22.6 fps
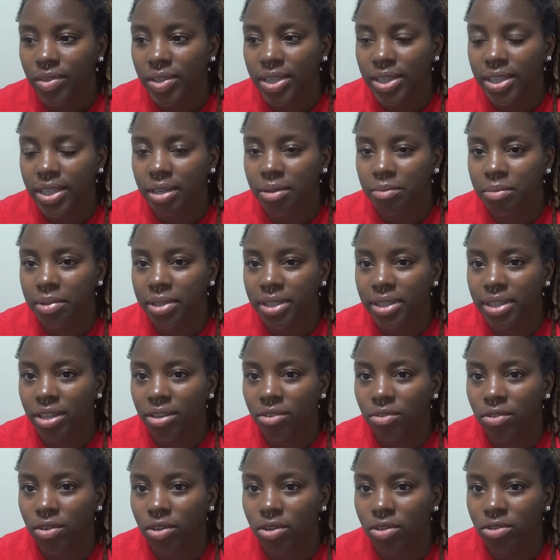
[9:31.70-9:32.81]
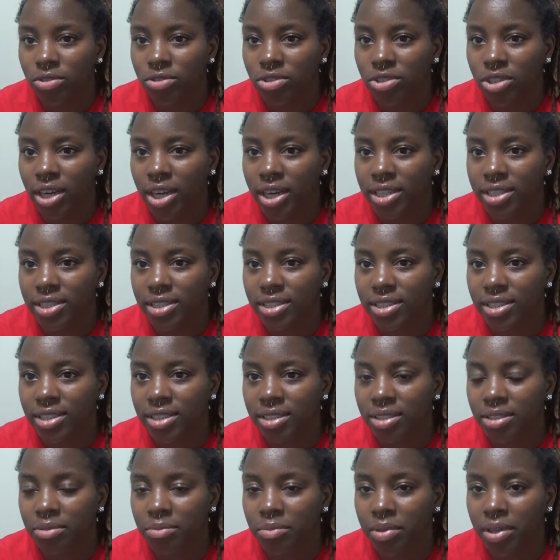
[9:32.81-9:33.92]
it can be difficult trying
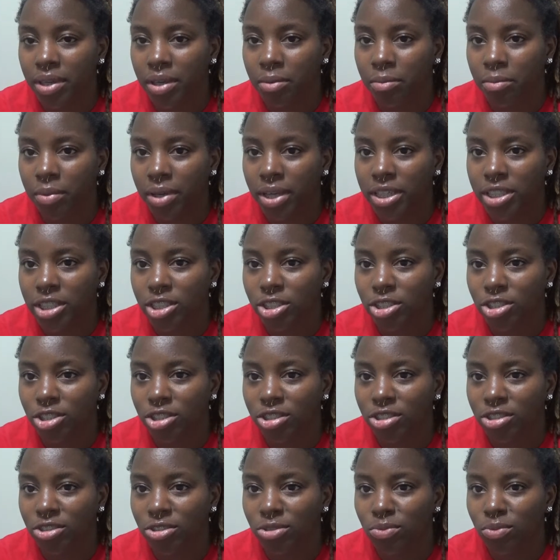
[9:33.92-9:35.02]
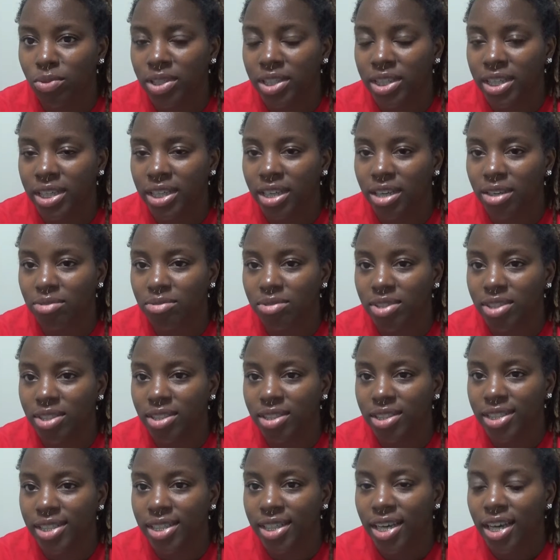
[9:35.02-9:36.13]
to be a messenger when it comes
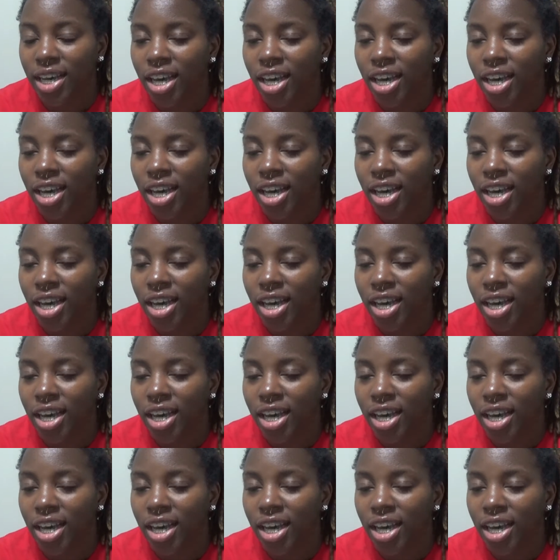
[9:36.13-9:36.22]
to